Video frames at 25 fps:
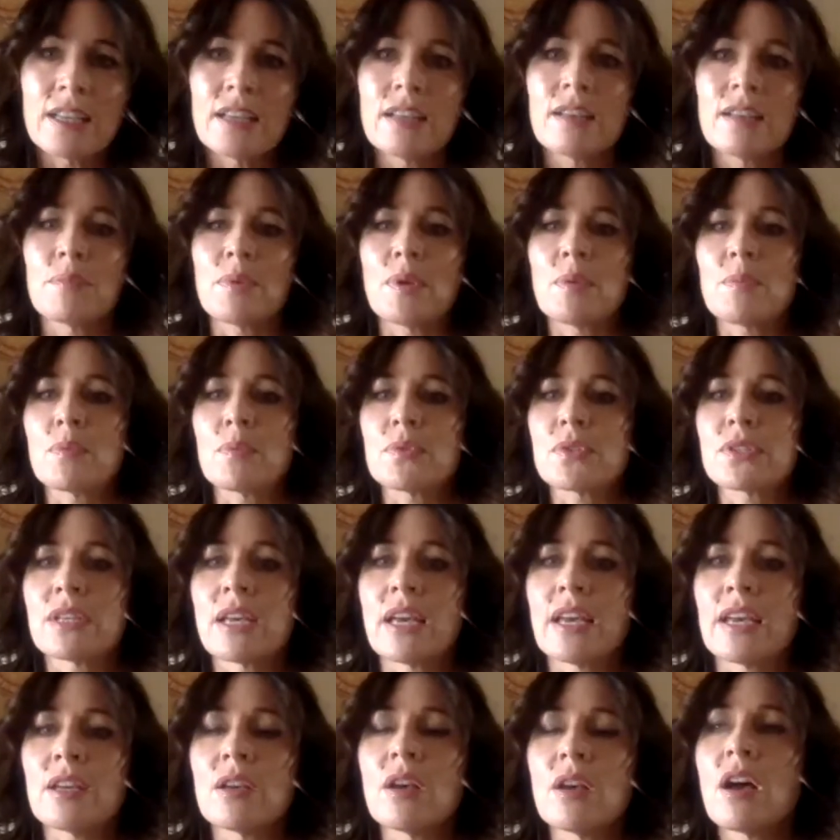People
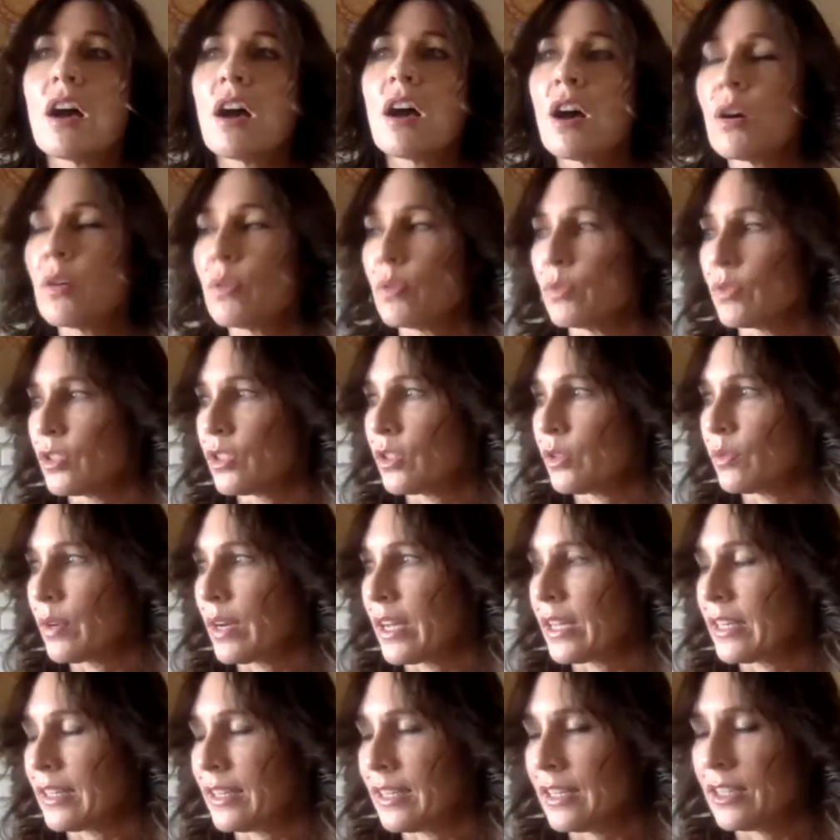say, "Oh, do
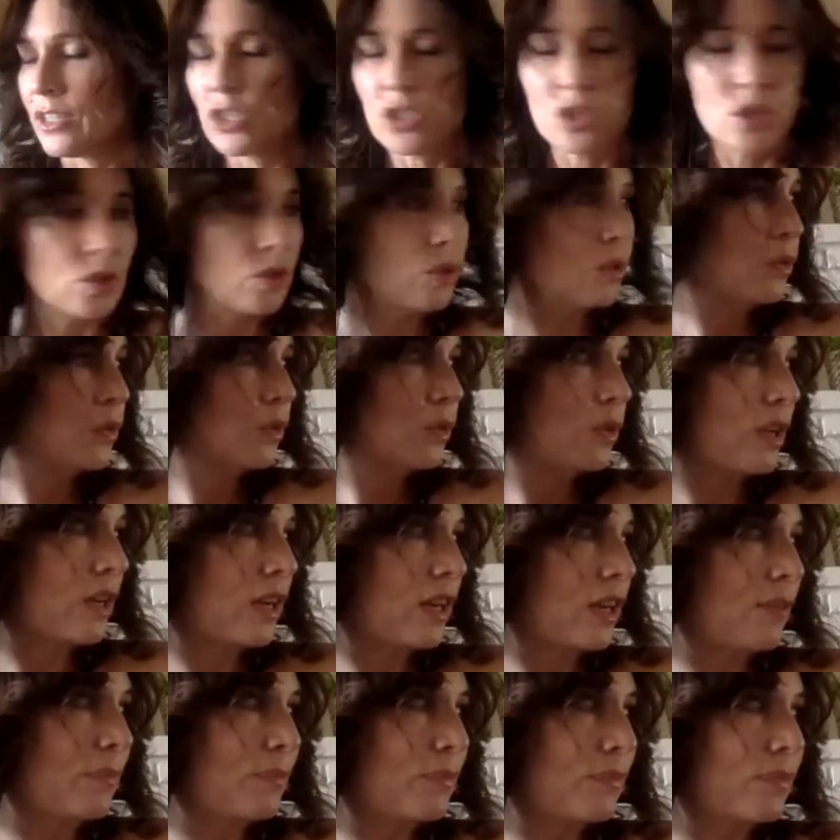I need to
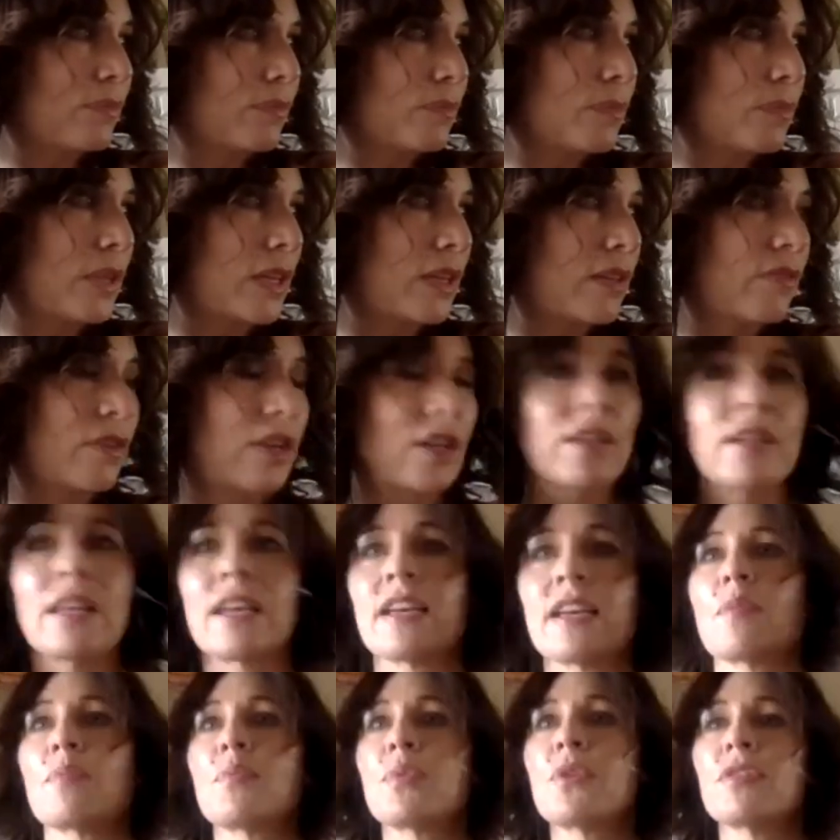um, be having
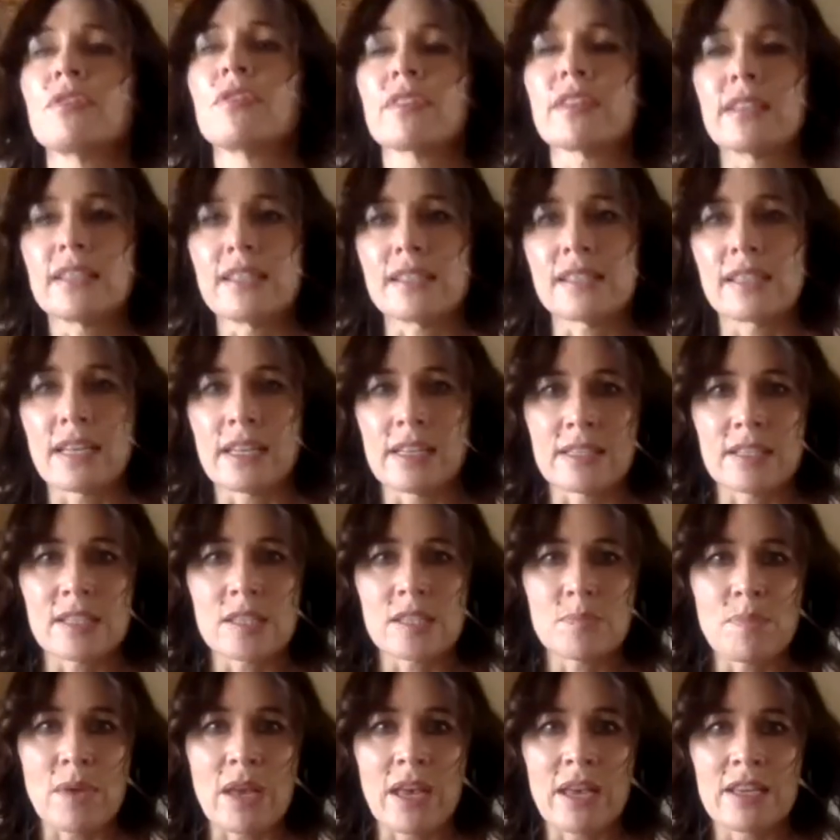like a perfectly zen
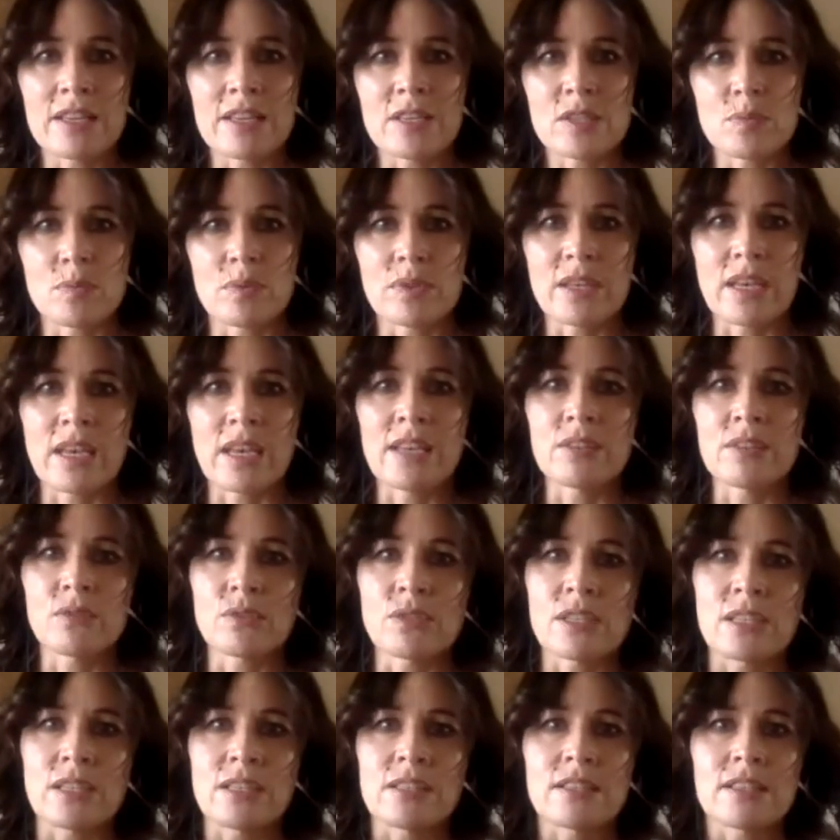space with
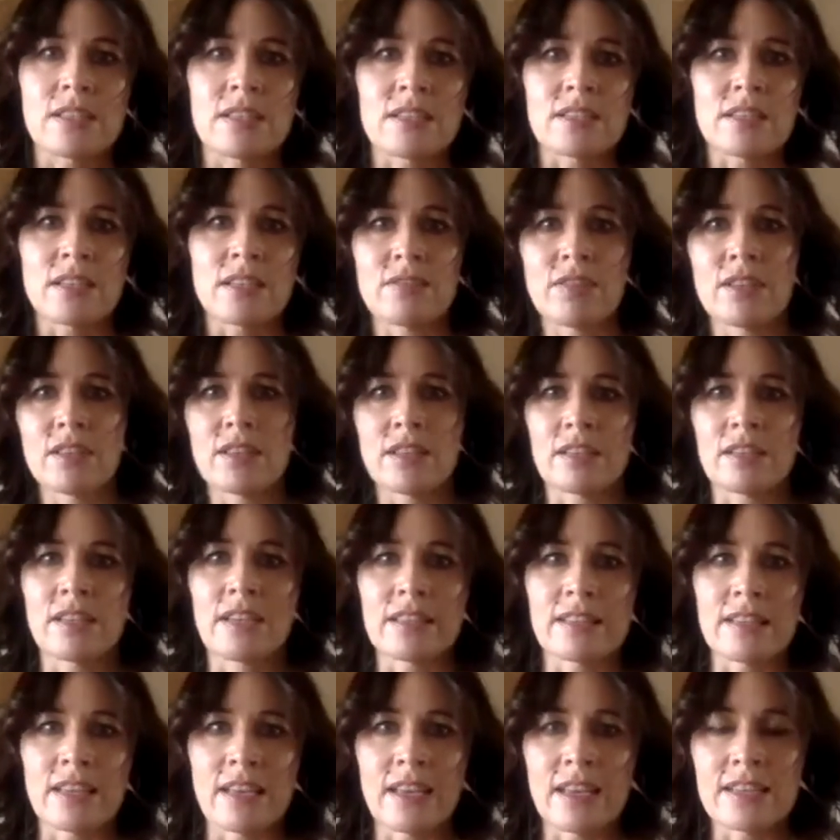candles and incense and everything
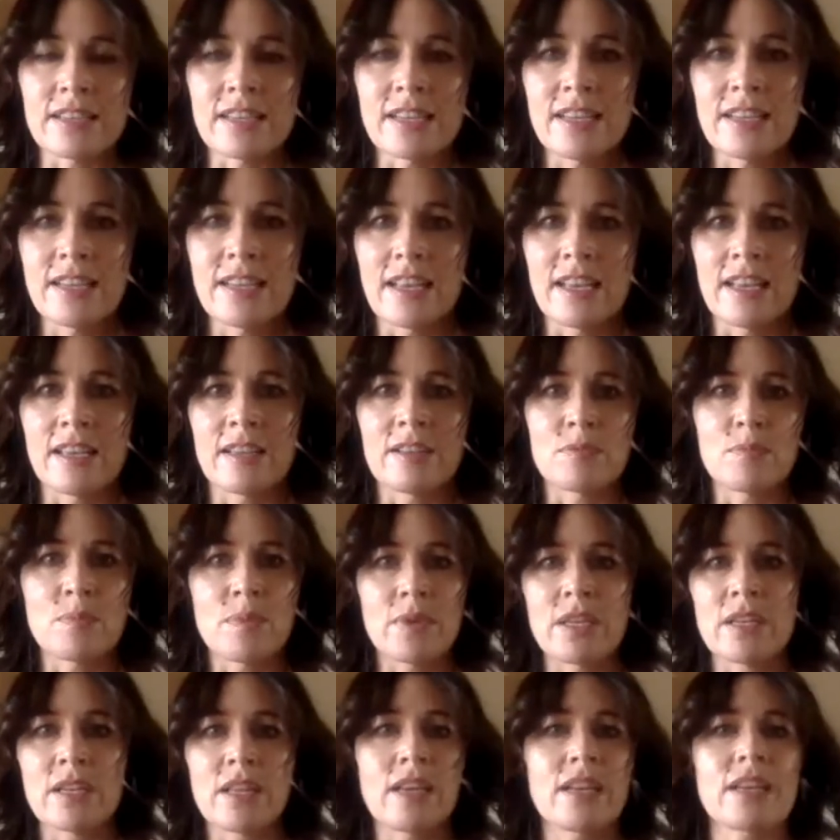like that, and
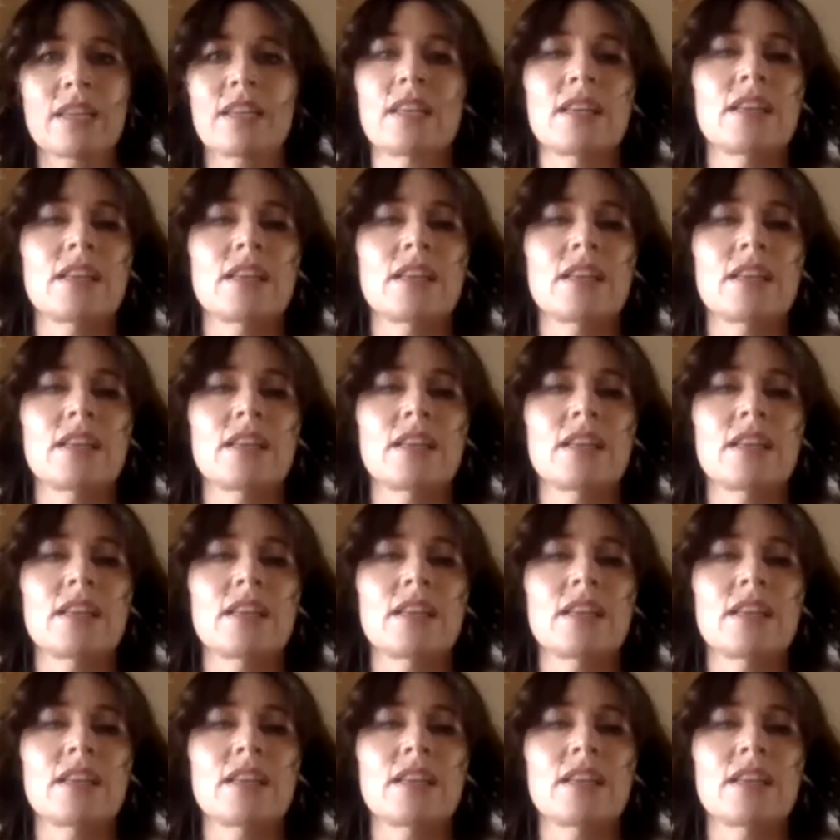be like,